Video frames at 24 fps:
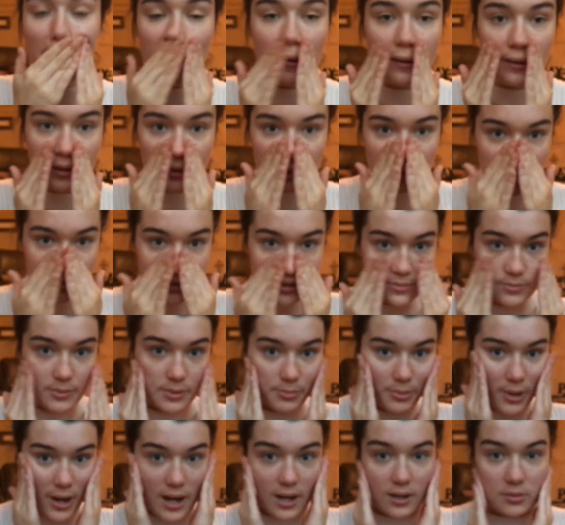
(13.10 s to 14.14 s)
like it needs to be
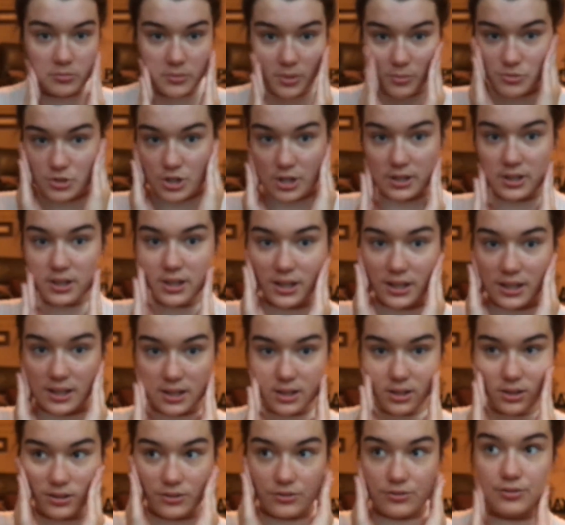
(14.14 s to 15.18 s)
primed. I'm trying to get
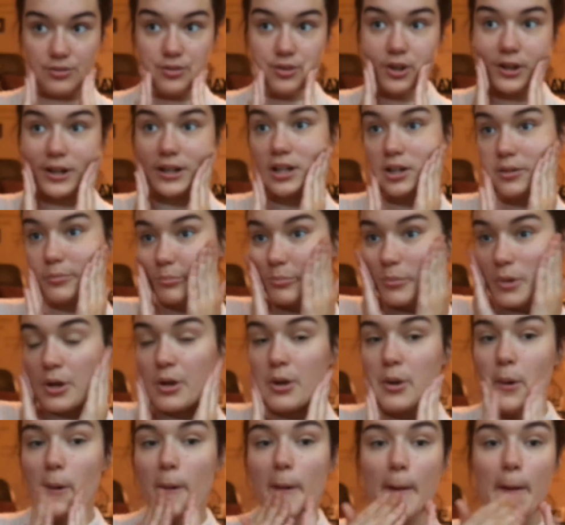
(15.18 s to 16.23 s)
in the frame.
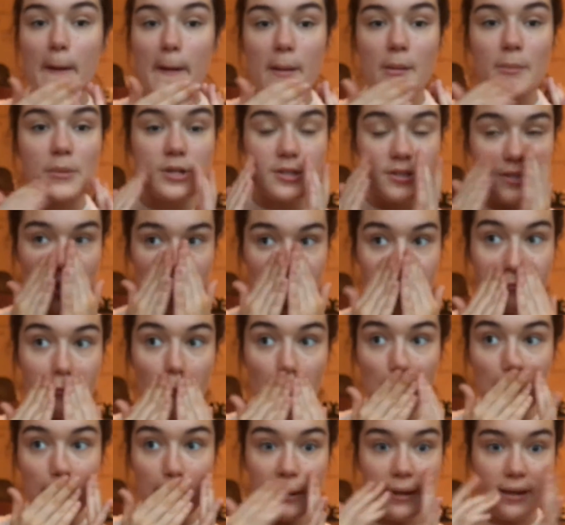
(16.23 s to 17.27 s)
It's kind of
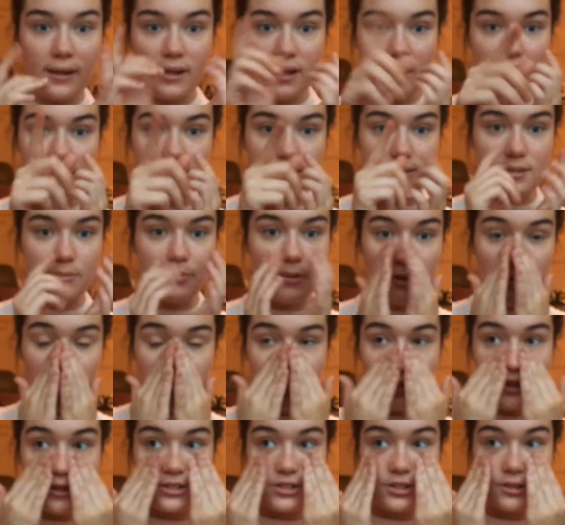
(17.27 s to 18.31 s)
hard. I can kind of see my
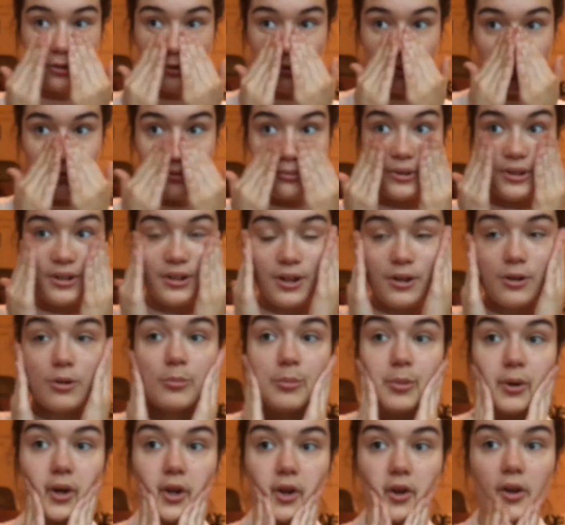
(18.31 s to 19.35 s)
reflection through the window,
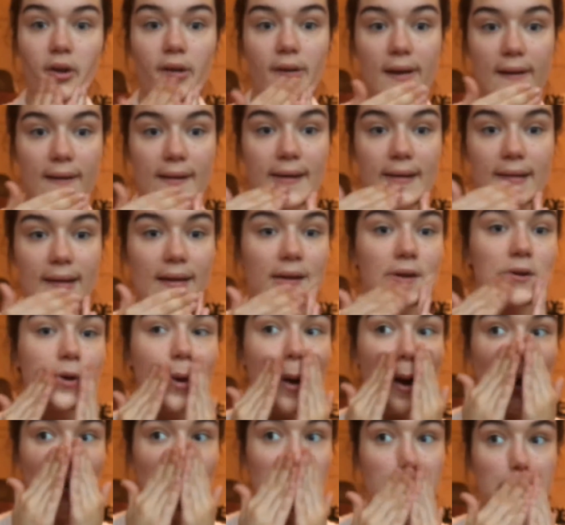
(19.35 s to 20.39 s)
but
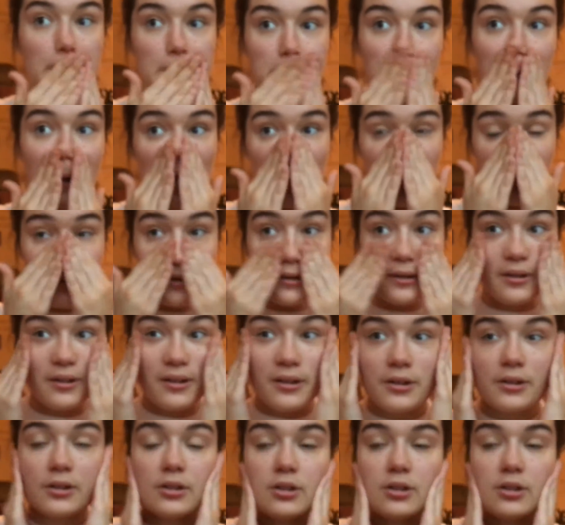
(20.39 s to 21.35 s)
I'm just priming it